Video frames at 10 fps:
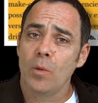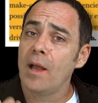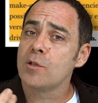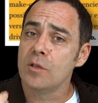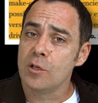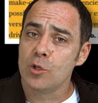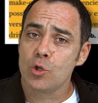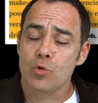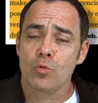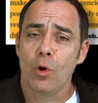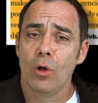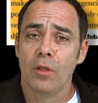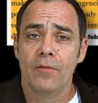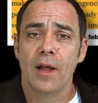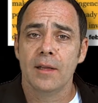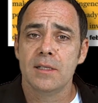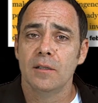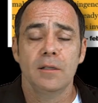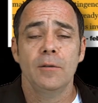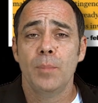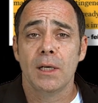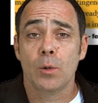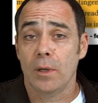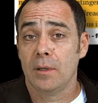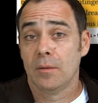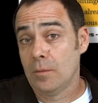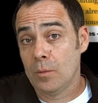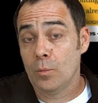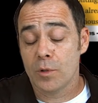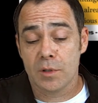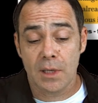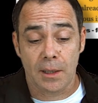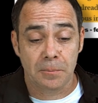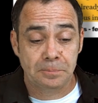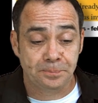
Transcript: will actually control the volatility of Bitcoin. We'll see.